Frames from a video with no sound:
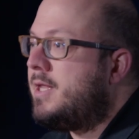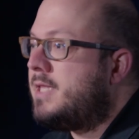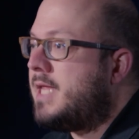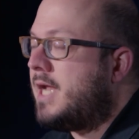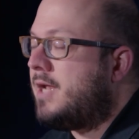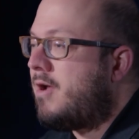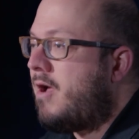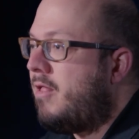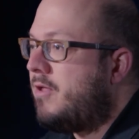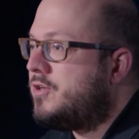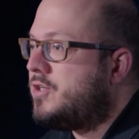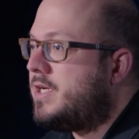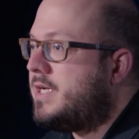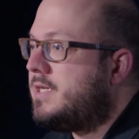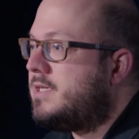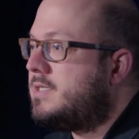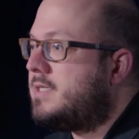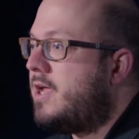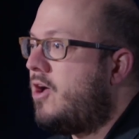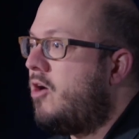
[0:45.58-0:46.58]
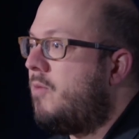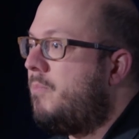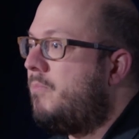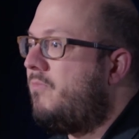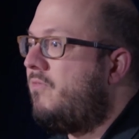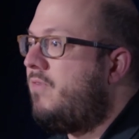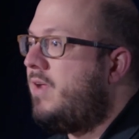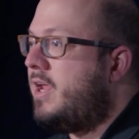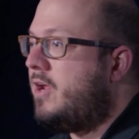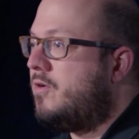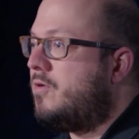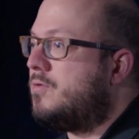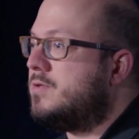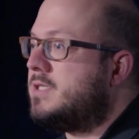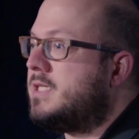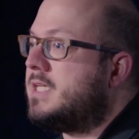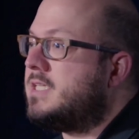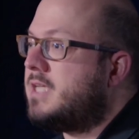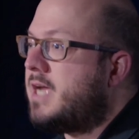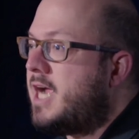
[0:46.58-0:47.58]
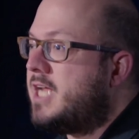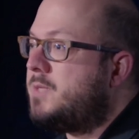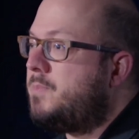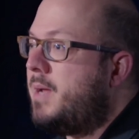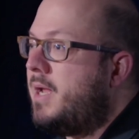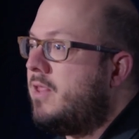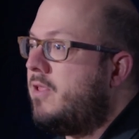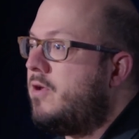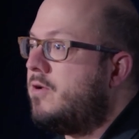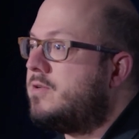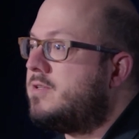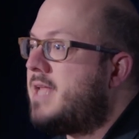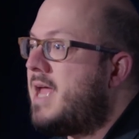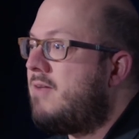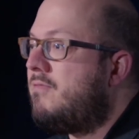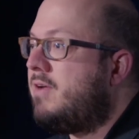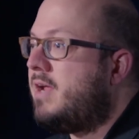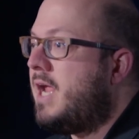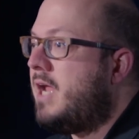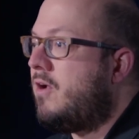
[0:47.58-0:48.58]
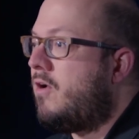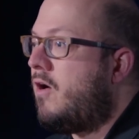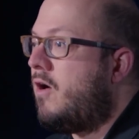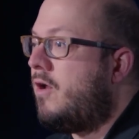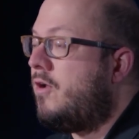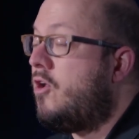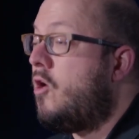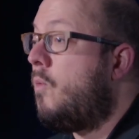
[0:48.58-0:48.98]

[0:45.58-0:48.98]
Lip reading: technologies to help vehicles and the science payloads navigate on,